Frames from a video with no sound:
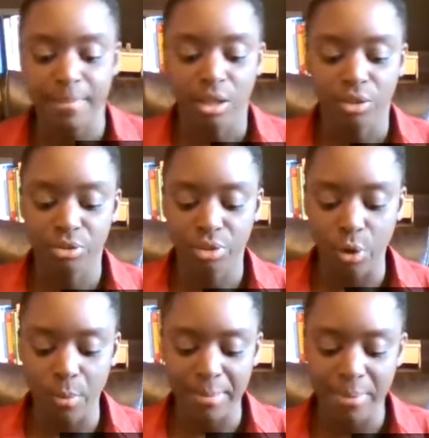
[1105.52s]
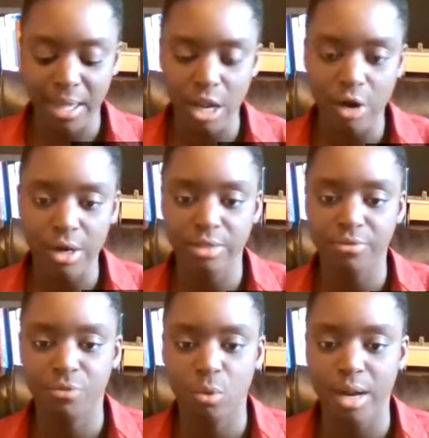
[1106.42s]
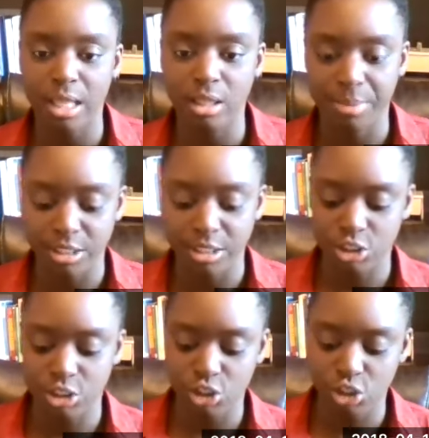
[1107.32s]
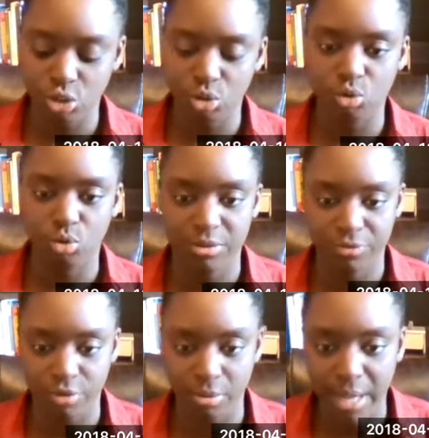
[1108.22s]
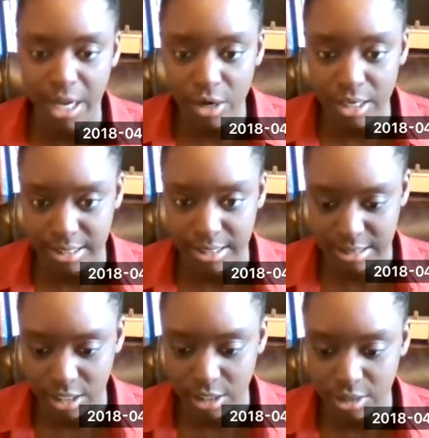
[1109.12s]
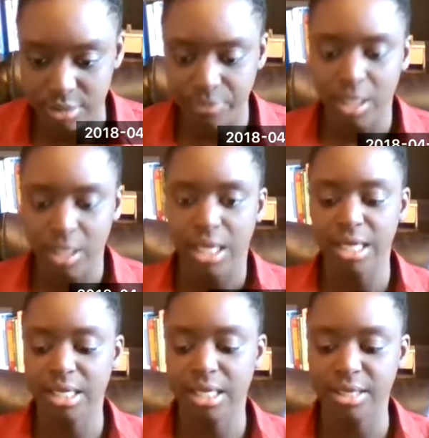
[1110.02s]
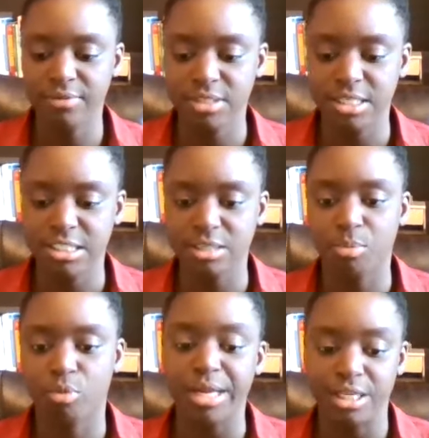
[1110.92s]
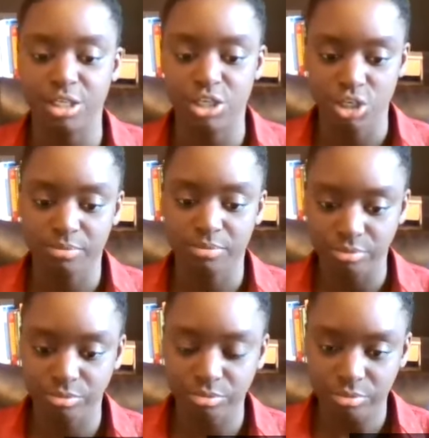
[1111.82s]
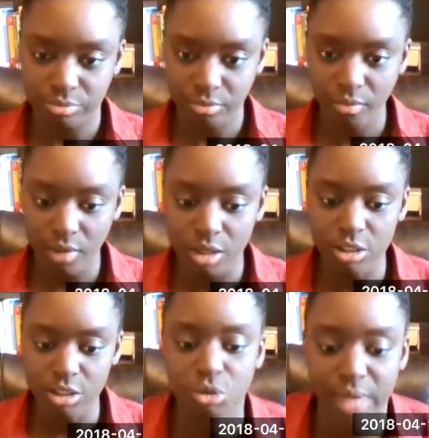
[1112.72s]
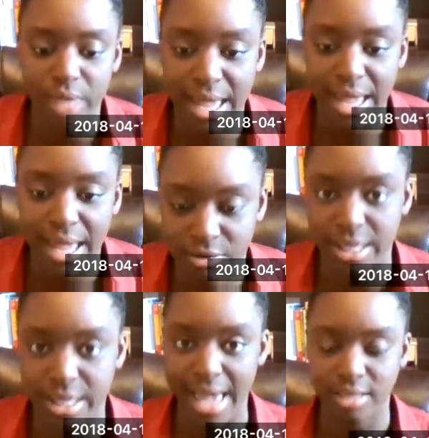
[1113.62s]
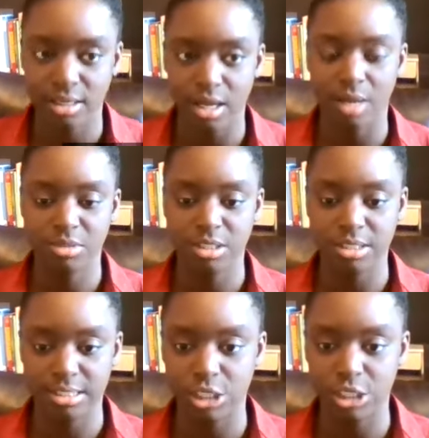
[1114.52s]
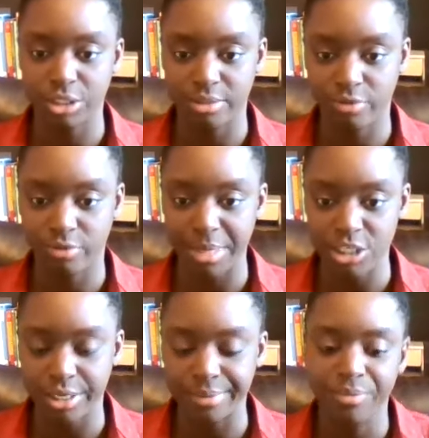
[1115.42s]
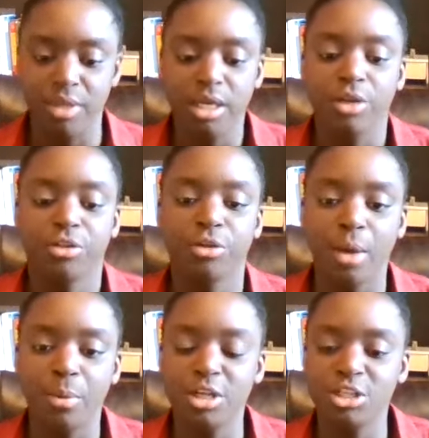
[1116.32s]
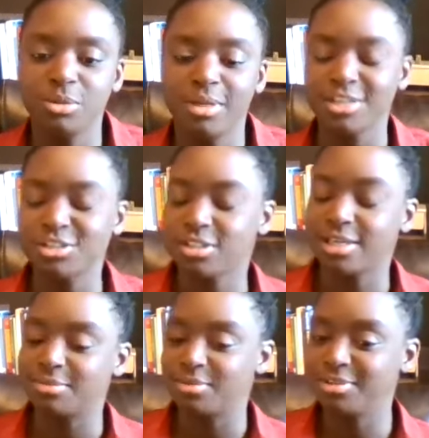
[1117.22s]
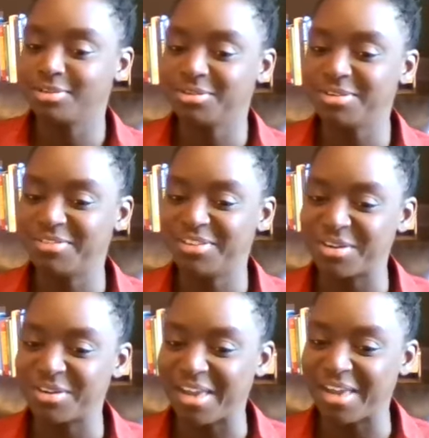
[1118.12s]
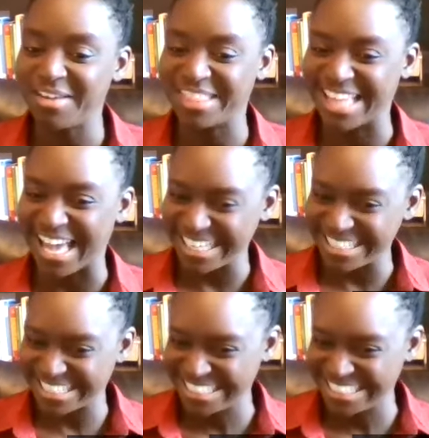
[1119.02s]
So by pairing the four elements to different parenting skills, it gives us a bridge to that and to that, um, to the skilled information. So I want to do an exercise with you if you're okay with that.